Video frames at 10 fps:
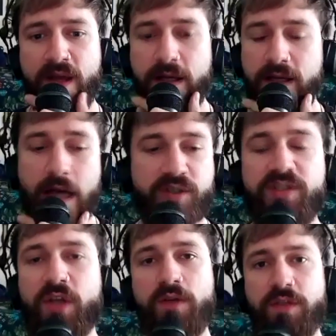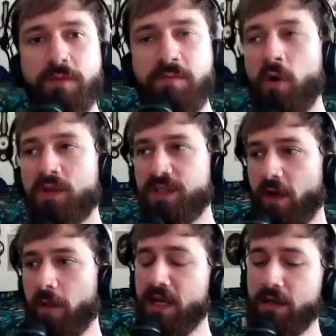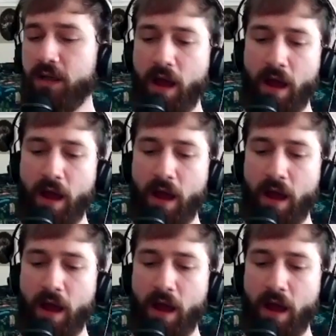Yeah, she's so supportive. I mean,